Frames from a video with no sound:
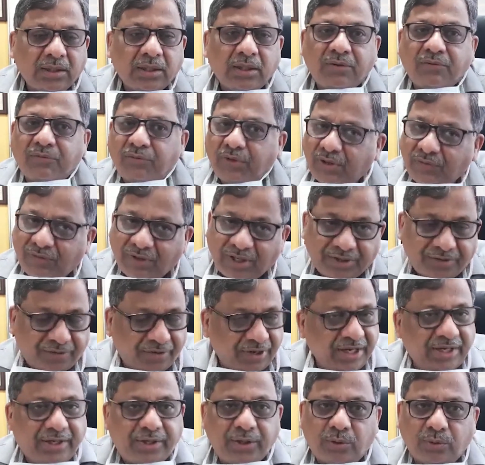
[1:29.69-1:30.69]
we will
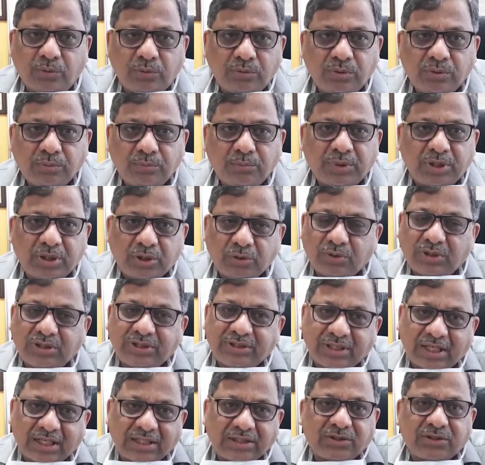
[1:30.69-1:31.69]
treat you, but your
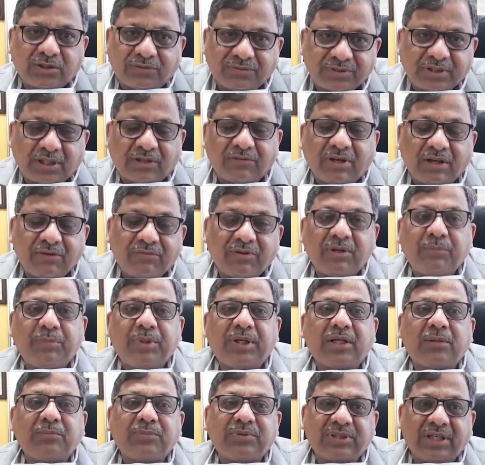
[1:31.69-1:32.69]
chance of survival
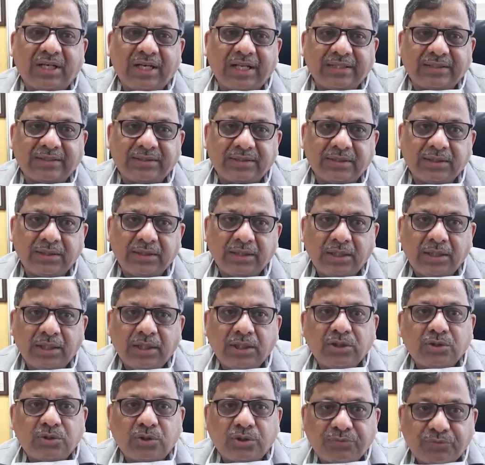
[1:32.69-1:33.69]
becomes less.
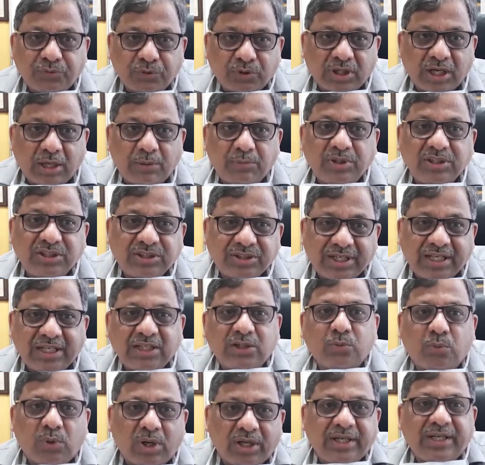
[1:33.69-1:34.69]
So if you come in stage
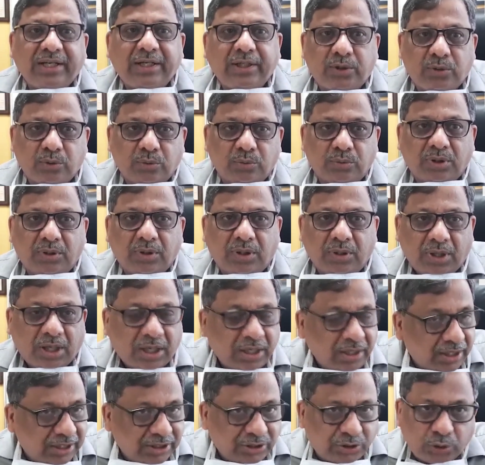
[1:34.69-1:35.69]
1 and 2,
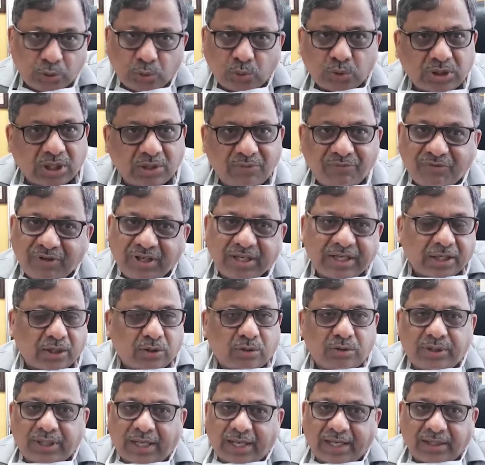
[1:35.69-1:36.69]
unless you come, we
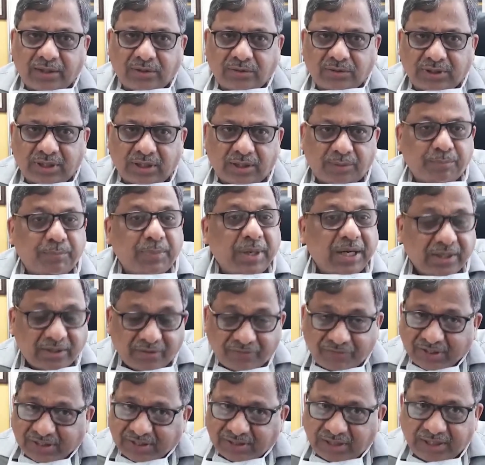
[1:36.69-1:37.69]
cannot diagnose. There are better
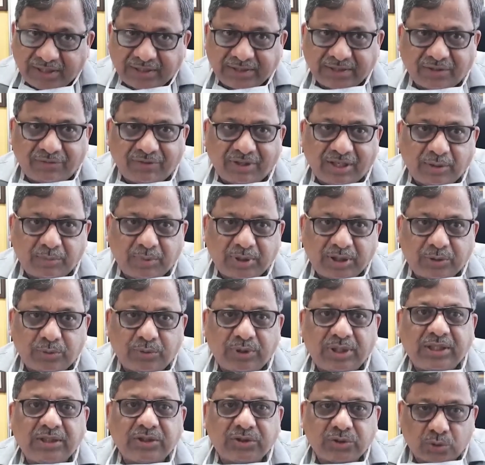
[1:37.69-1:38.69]
facilities available
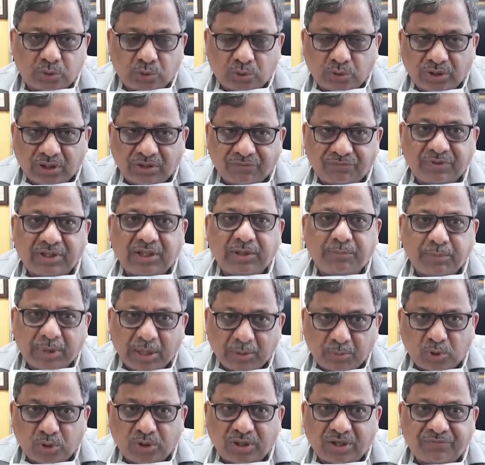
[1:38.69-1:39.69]
today, sonography,
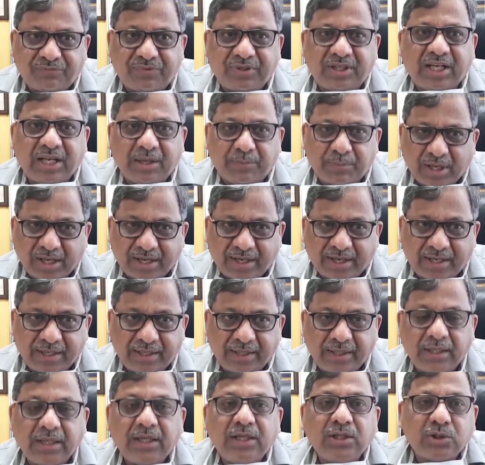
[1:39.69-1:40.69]
mammography,
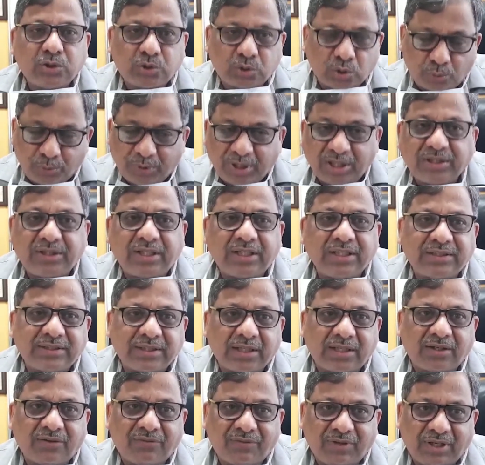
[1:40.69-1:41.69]
MRI, so many things
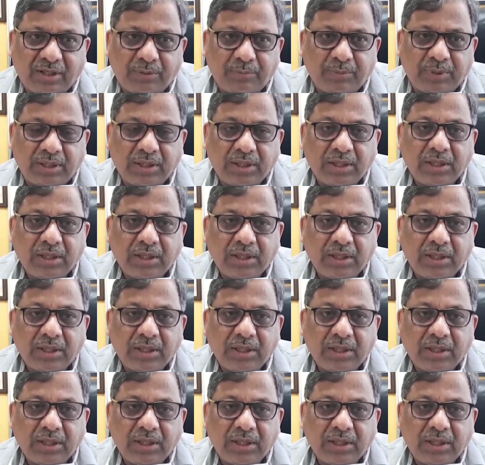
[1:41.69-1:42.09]
are available.